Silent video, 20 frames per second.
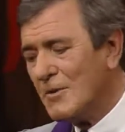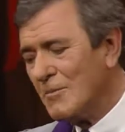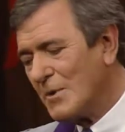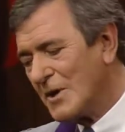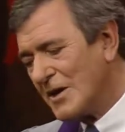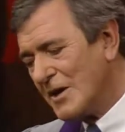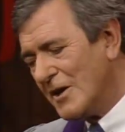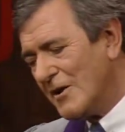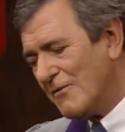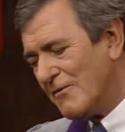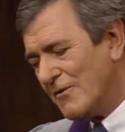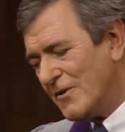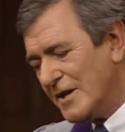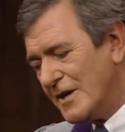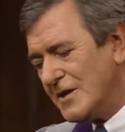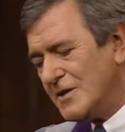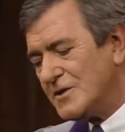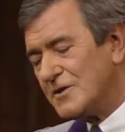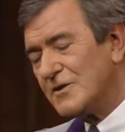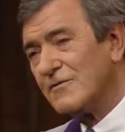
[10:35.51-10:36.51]
But if
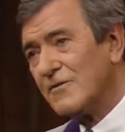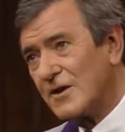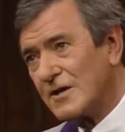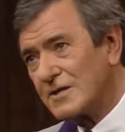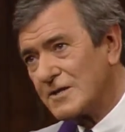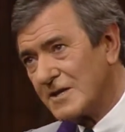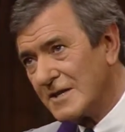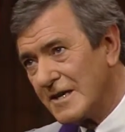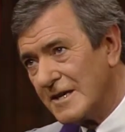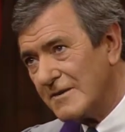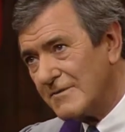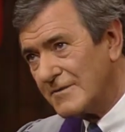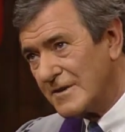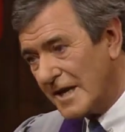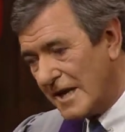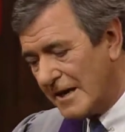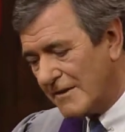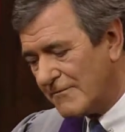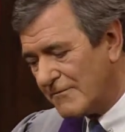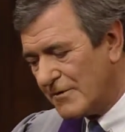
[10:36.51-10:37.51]
each of us lived
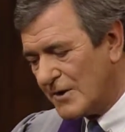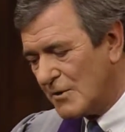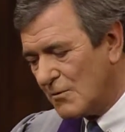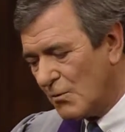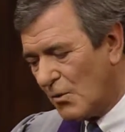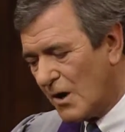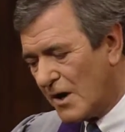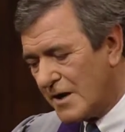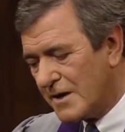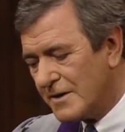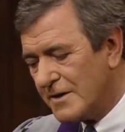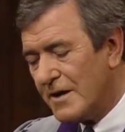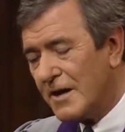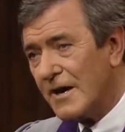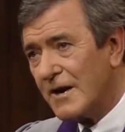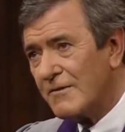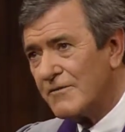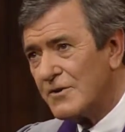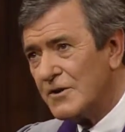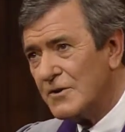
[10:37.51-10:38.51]
every one
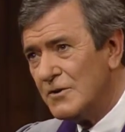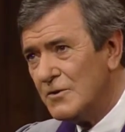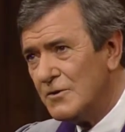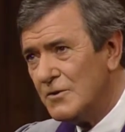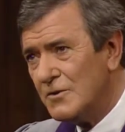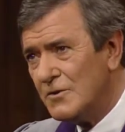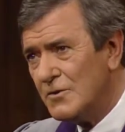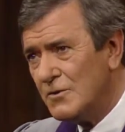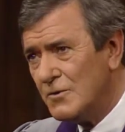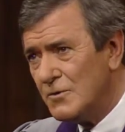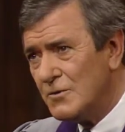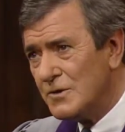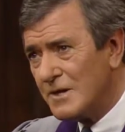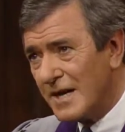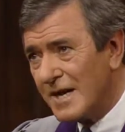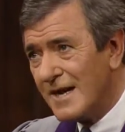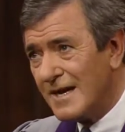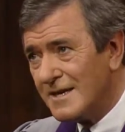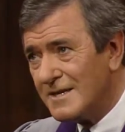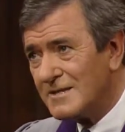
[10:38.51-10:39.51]
of the new
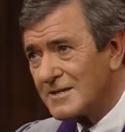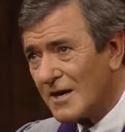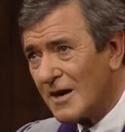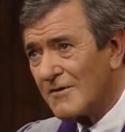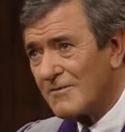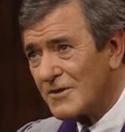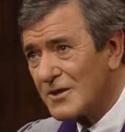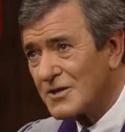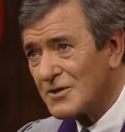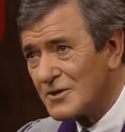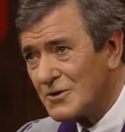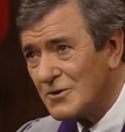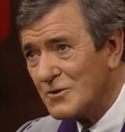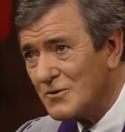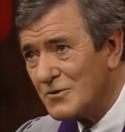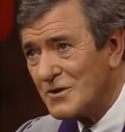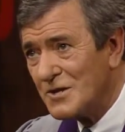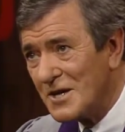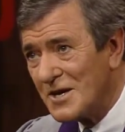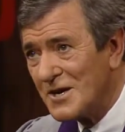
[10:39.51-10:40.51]
days of this
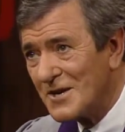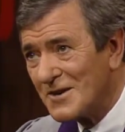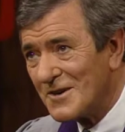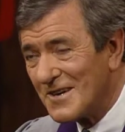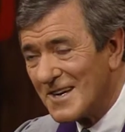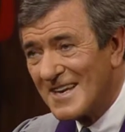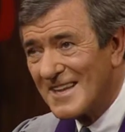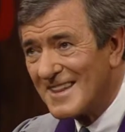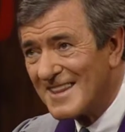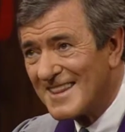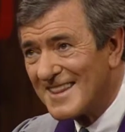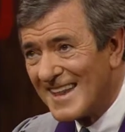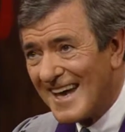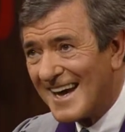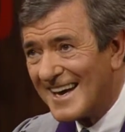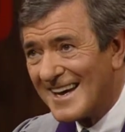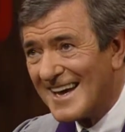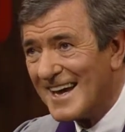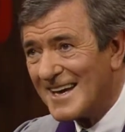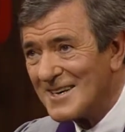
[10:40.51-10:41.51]
new year in
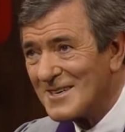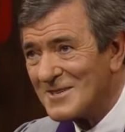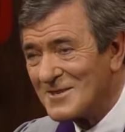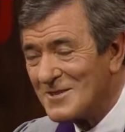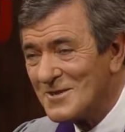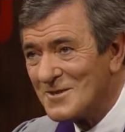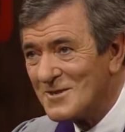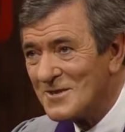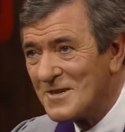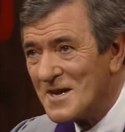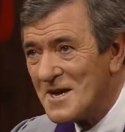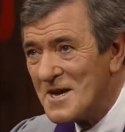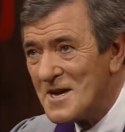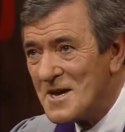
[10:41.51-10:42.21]
that attitude,